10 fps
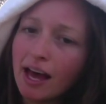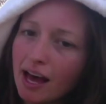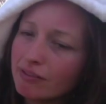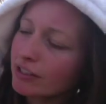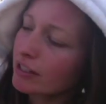
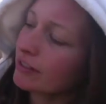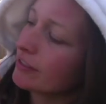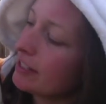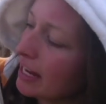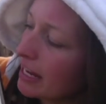Ever heard of
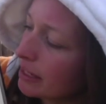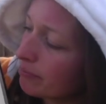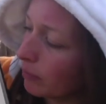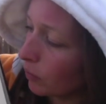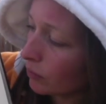a naked
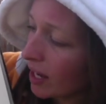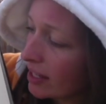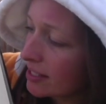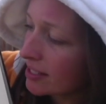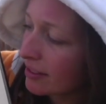mole
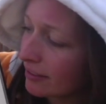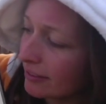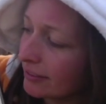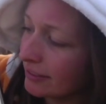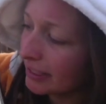rat?
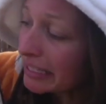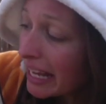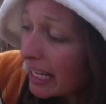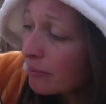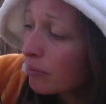The
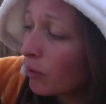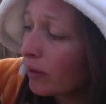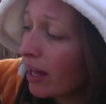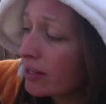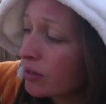naked mole
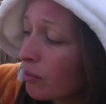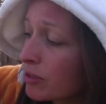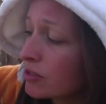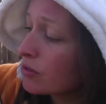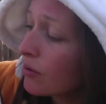rat has
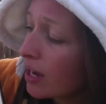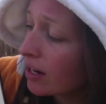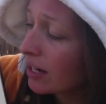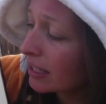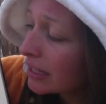almost no
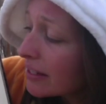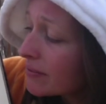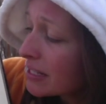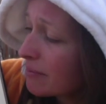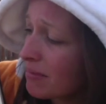hair and lives
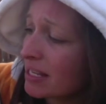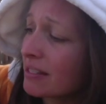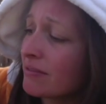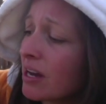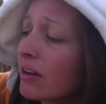in a maze
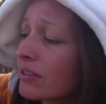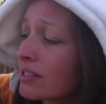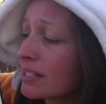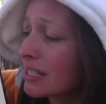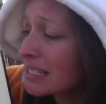of
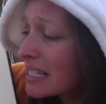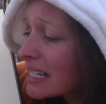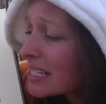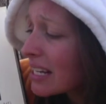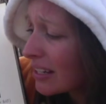tunnels that
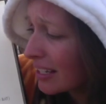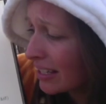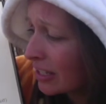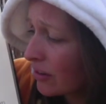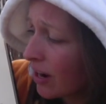digs in
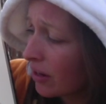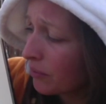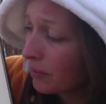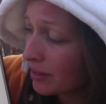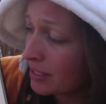the ground
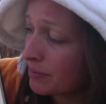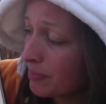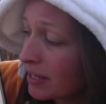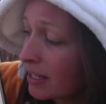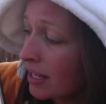with its
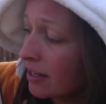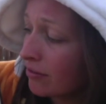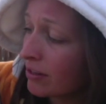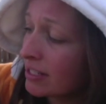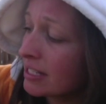big
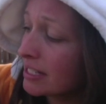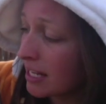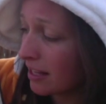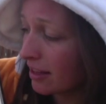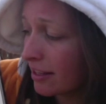front
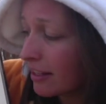teeth.